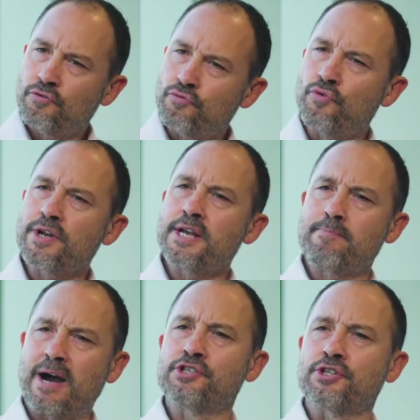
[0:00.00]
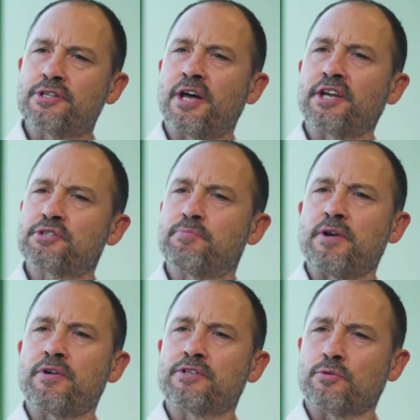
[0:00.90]
Reimagine that
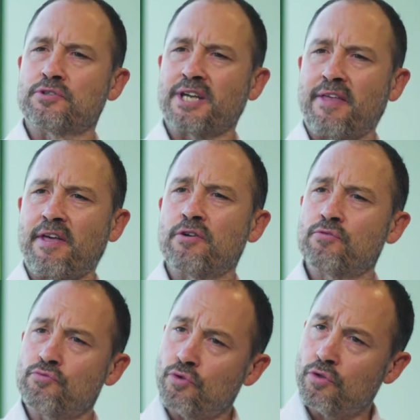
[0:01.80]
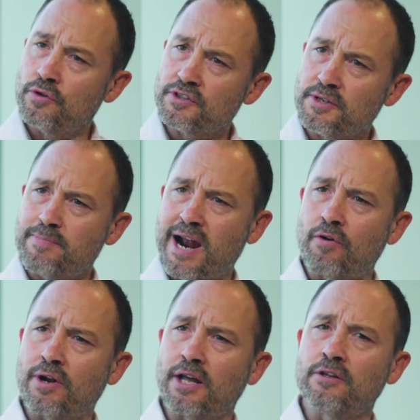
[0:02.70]
experience altogether. Run those in
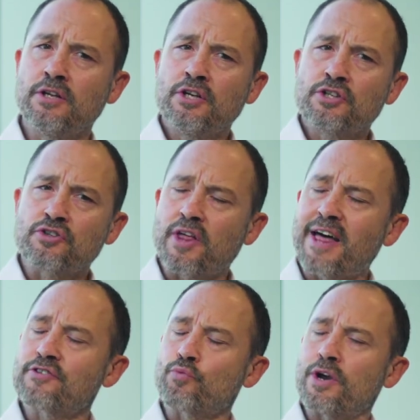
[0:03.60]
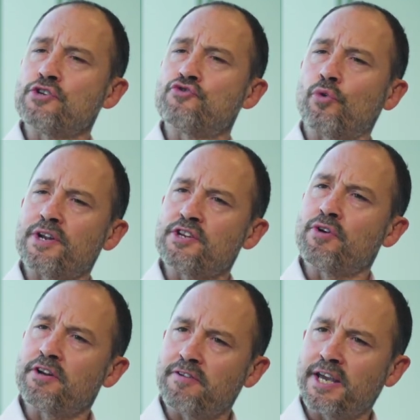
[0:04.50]
parallel. So that's where you draw in your
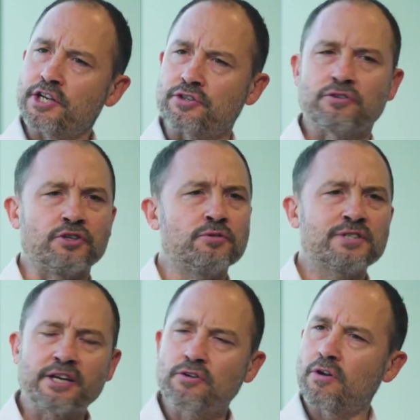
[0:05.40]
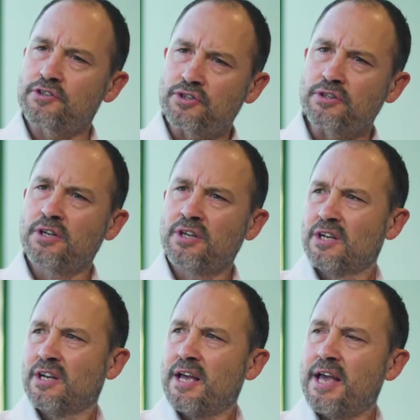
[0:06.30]
innovation, the new technology,
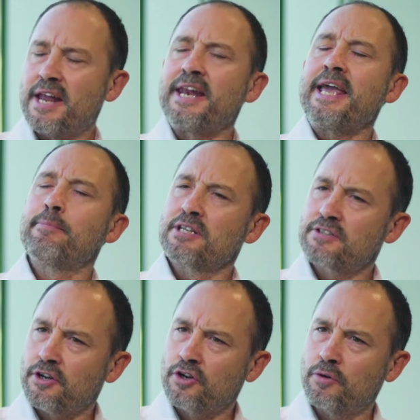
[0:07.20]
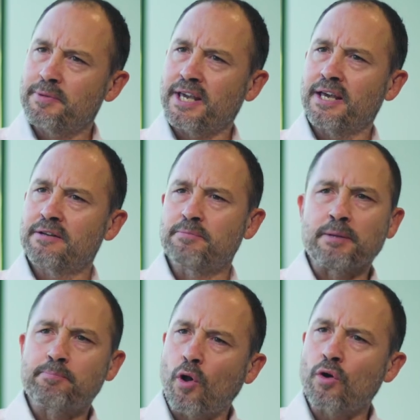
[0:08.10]
enablers that are coming in, be
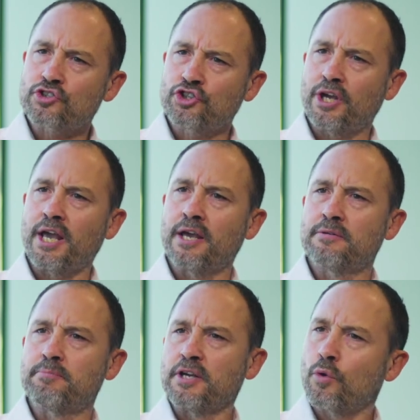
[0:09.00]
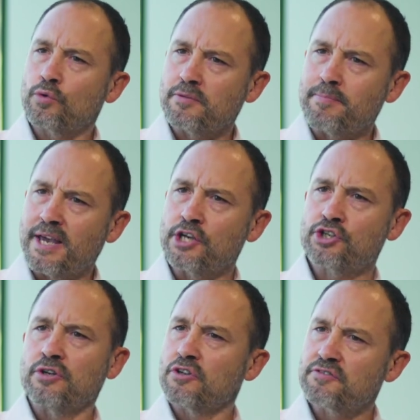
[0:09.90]
it blockchain, be it
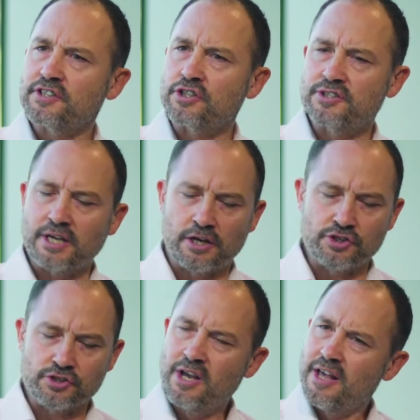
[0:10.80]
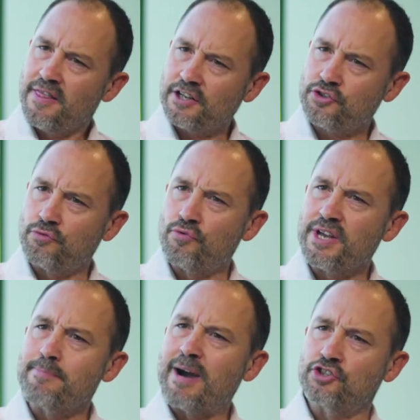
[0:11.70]
automation, artificial intelligence, that's your
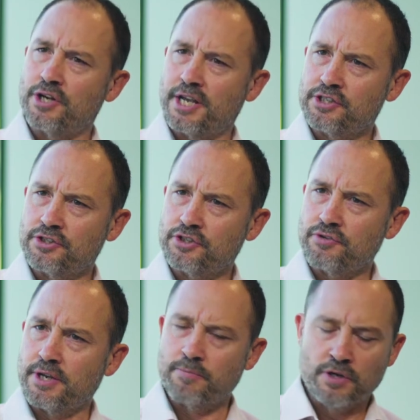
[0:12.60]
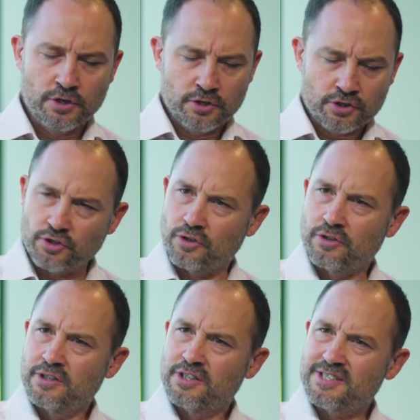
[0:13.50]
reimagination stream. So
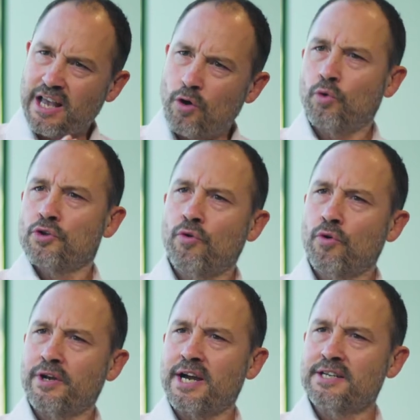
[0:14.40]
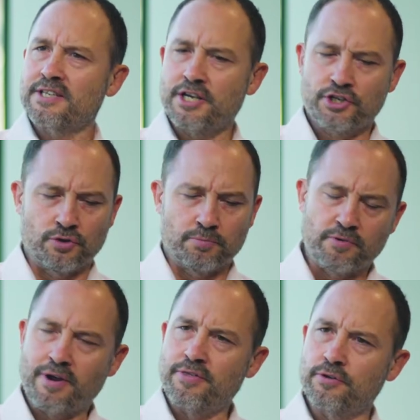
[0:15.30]
set all your organization up
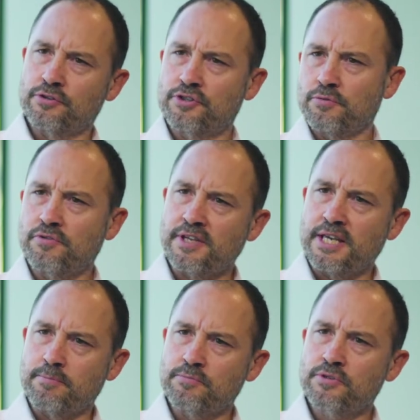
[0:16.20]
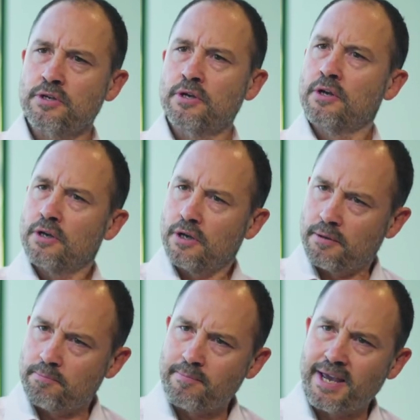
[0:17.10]
around those two themes
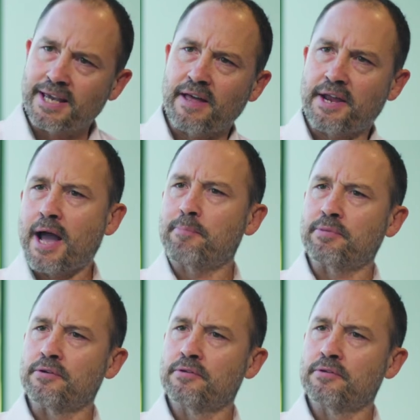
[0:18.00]
and make that happen.